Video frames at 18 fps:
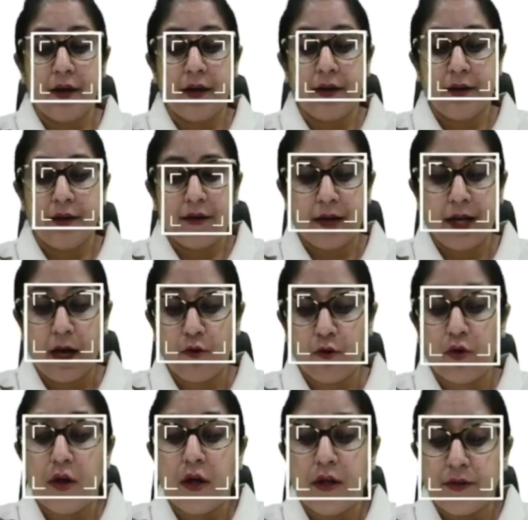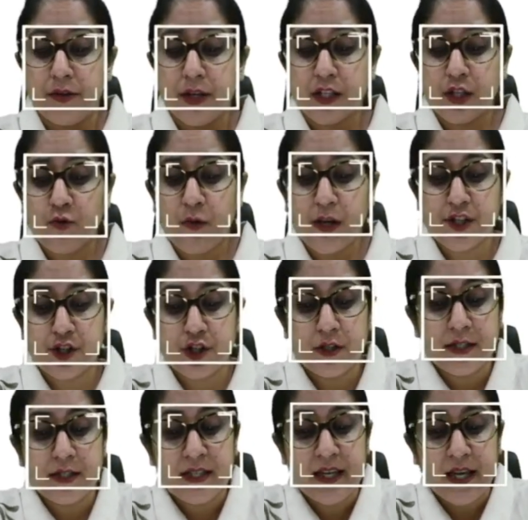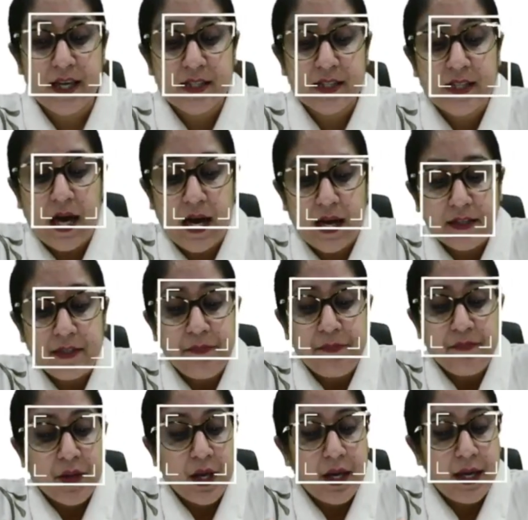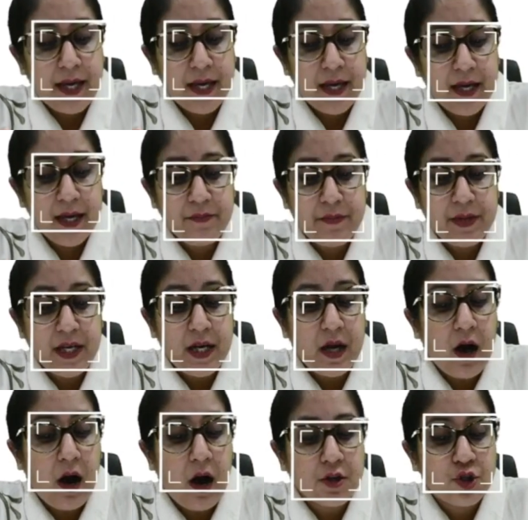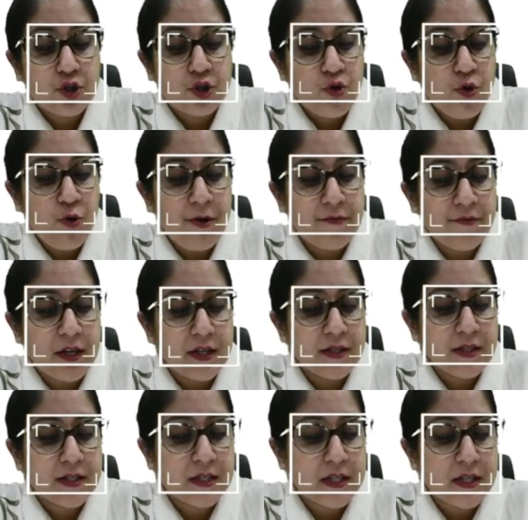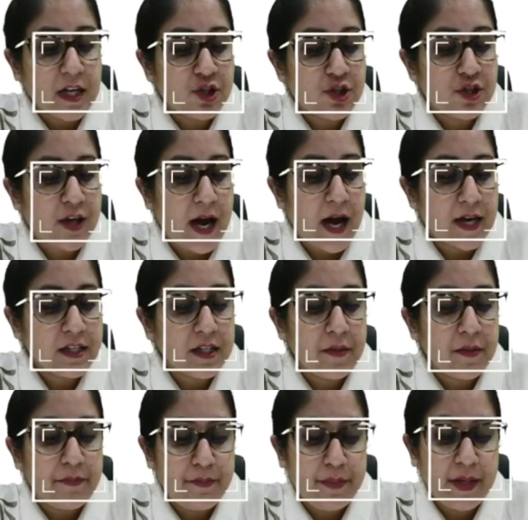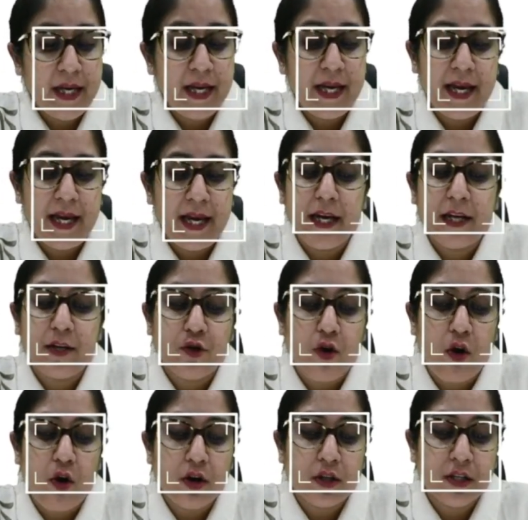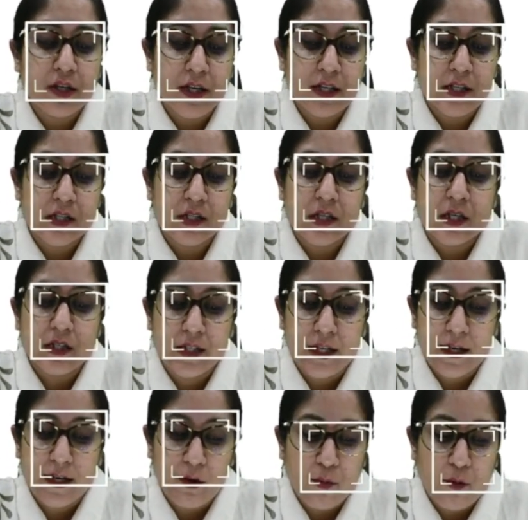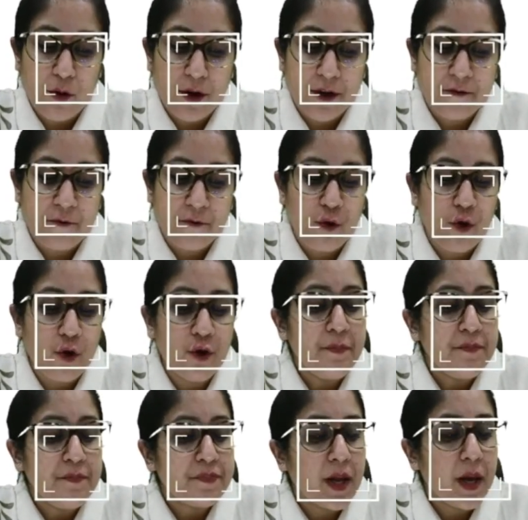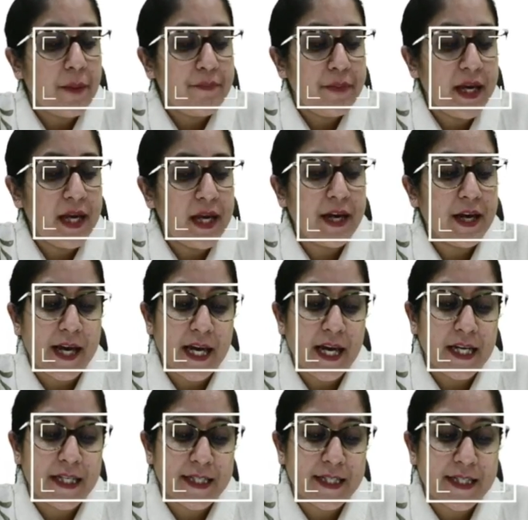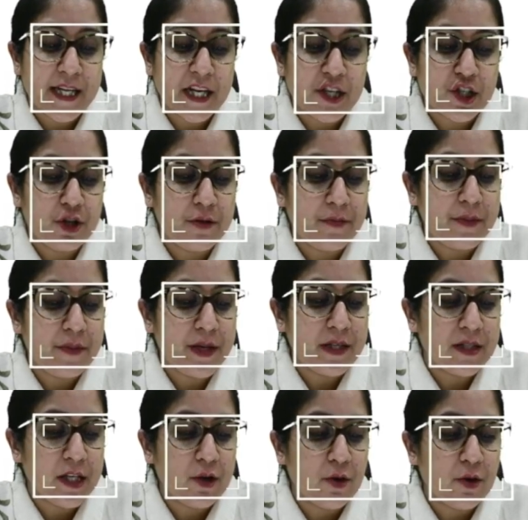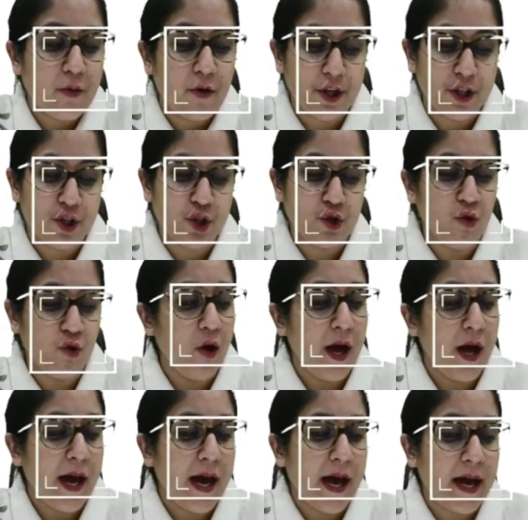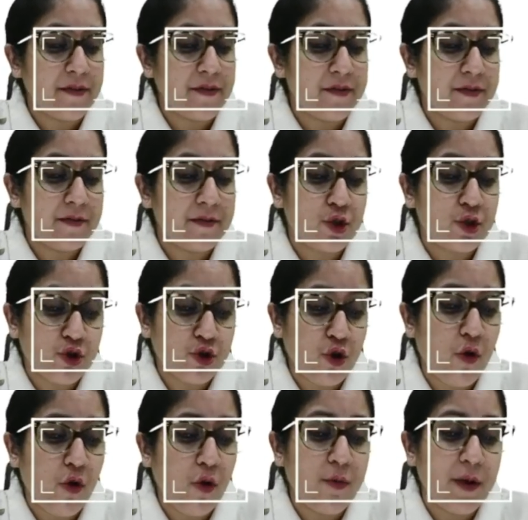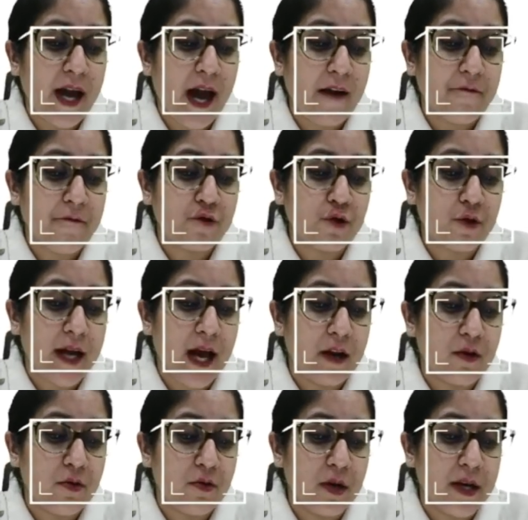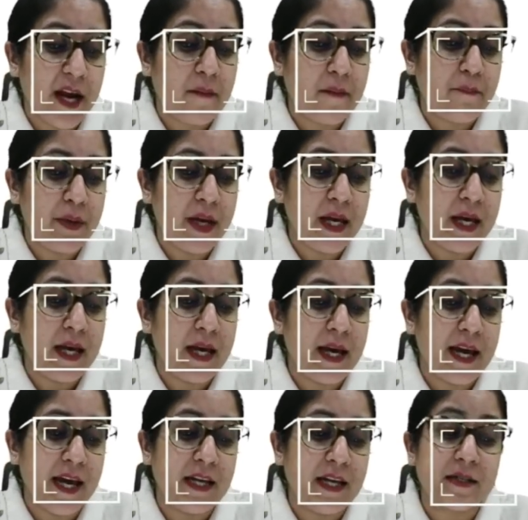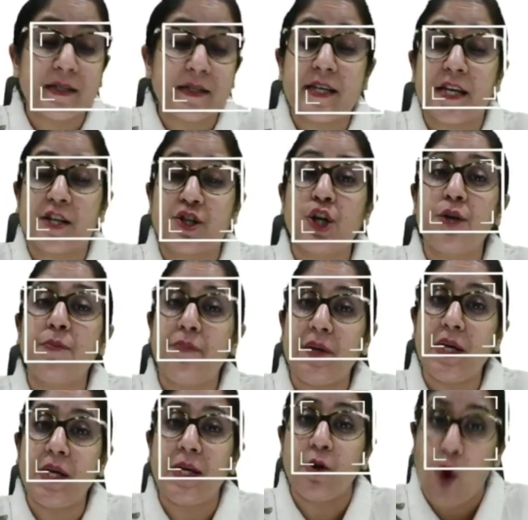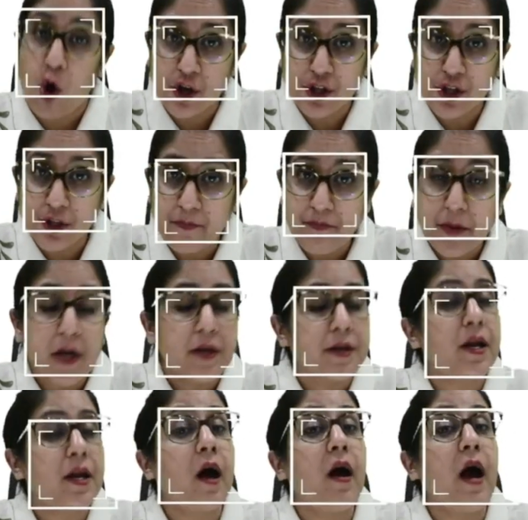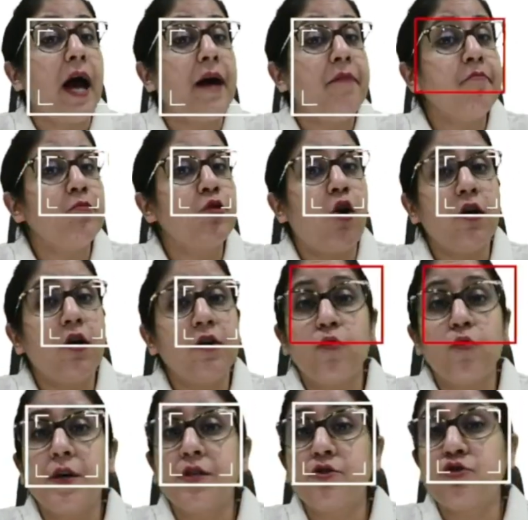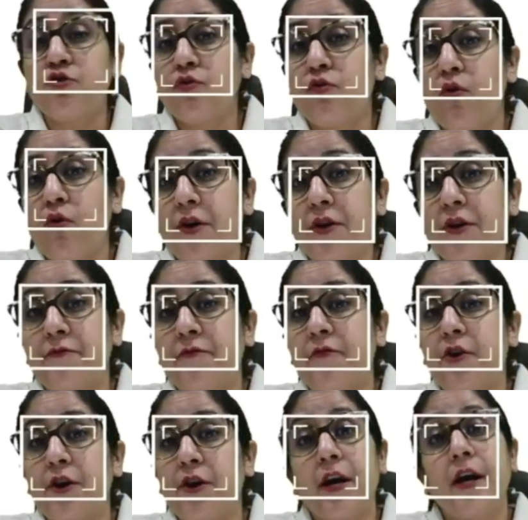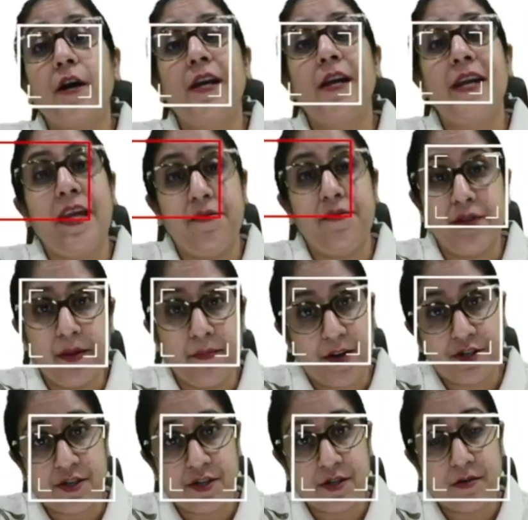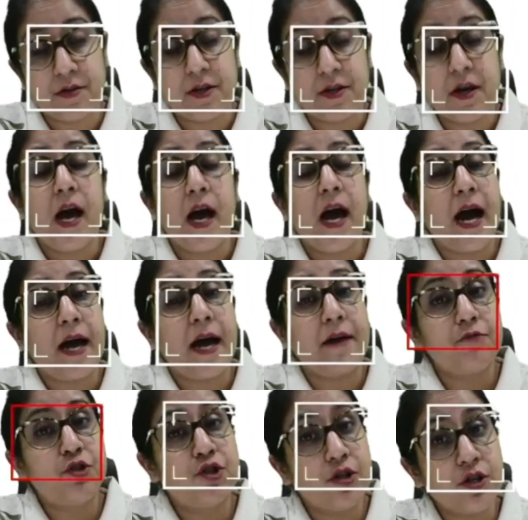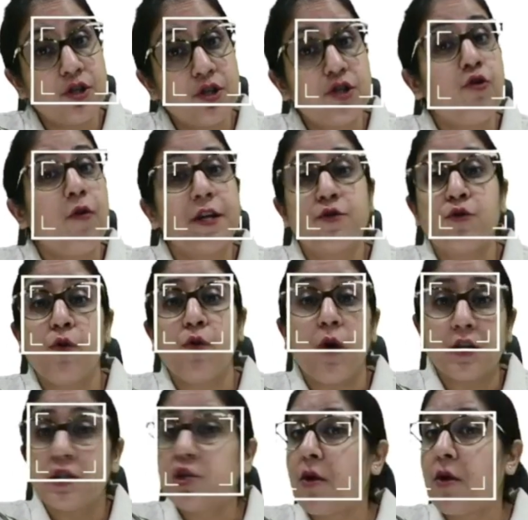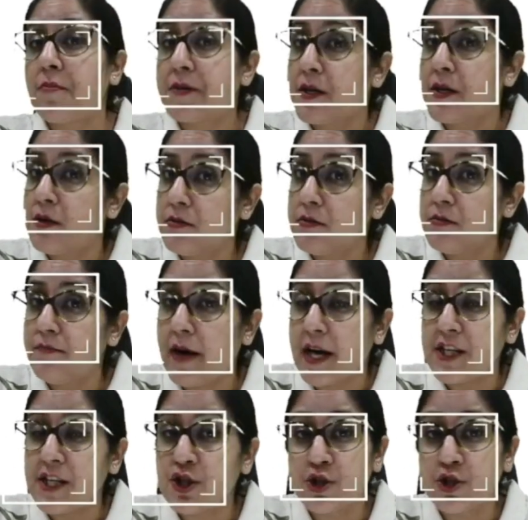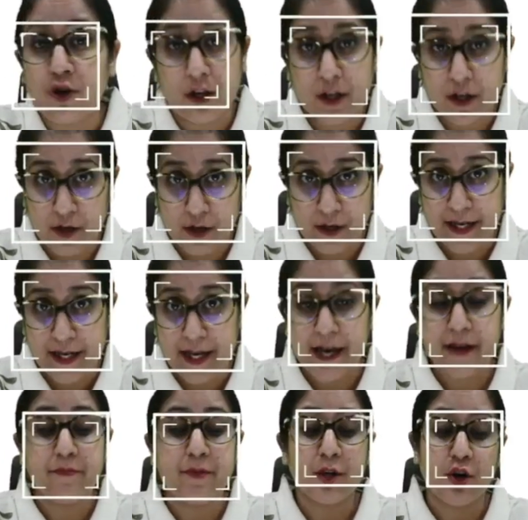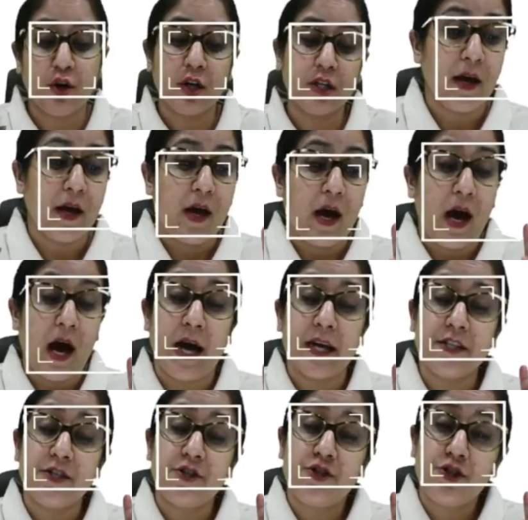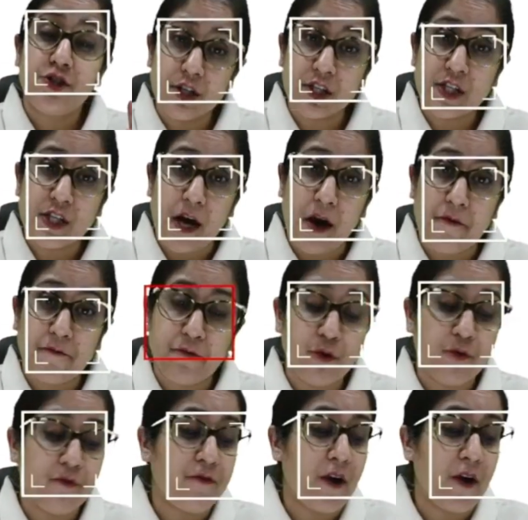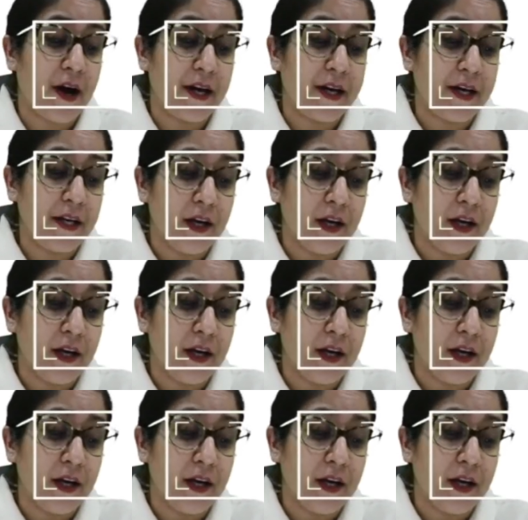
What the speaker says: Now, this question says that A and B are two events such that PA0 is 0.4, PA intersection B is 0.2, and so we have to calculate PA intersection B0. Now, I'm not going to go in for a lengthy method. I'm just going to adopt my shortcut here because I just have to find